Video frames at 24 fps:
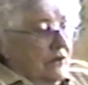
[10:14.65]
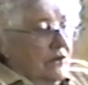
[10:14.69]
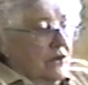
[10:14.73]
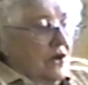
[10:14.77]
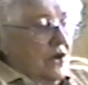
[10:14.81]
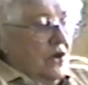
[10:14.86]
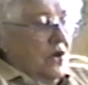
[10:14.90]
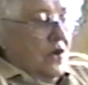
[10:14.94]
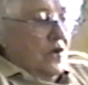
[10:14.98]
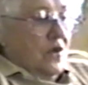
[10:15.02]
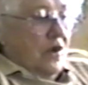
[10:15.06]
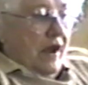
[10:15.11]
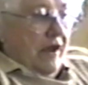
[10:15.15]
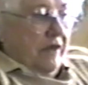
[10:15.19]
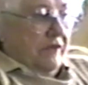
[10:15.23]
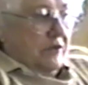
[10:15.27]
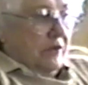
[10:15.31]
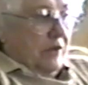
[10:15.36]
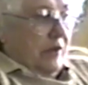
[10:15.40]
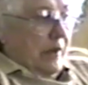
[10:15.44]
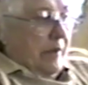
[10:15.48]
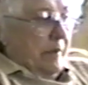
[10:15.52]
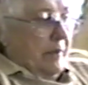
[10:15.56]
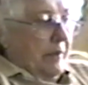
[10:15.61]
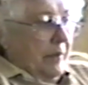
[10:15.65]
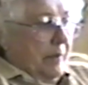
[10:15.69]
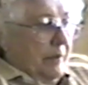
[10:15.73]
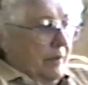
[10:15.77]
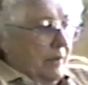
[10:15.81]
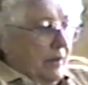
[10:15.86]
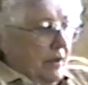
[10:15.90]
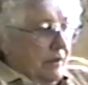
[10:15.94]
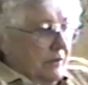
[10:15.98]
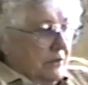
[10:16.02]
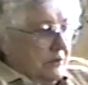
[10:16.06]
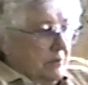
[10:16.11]
No, after I
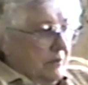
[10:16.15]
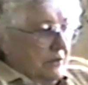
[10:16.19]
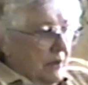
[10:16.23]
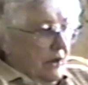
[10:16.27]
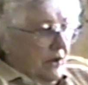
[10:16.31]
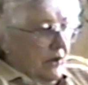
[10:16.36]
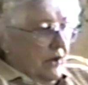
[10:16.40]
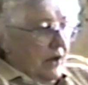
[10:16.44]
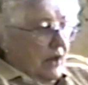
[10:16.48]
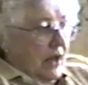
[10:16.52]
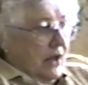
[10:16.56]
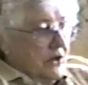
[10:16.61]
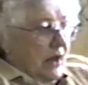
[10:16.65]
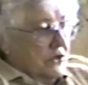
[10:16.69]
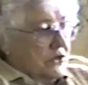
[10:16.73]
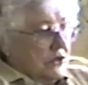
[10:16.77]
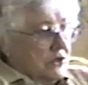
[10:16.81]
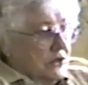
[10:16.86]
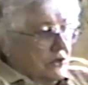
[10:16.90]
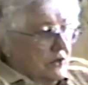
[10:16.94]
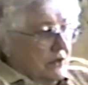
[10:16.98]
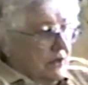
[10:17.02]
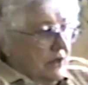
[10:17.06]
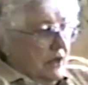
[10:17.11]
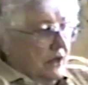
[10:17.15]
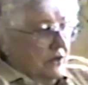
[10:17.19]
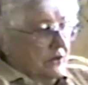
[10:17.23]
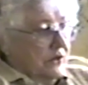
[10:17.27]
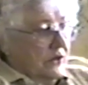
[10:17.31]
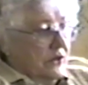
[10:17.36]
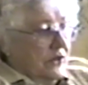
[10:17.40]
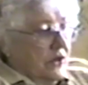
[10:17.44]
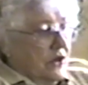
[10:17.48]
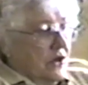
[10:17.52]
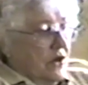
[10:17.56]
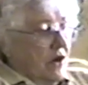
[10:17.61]
was married, I used to go down
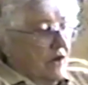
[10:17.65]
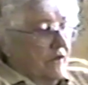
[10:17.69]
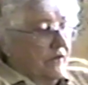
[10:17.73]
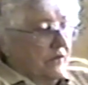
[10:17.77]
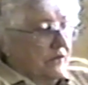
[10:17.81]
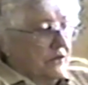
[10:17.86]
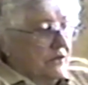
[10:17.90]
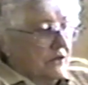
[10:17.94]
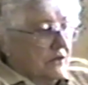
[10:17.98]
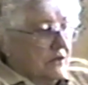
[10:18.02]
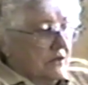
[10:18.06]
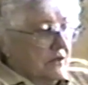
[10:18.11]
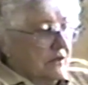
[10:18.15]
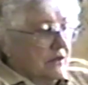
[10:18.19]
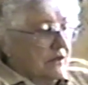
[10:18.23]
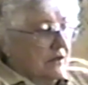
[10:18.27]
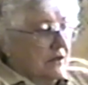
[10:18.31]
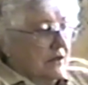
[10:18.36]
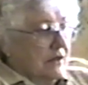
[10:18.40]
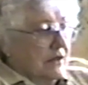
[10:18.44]
to the office and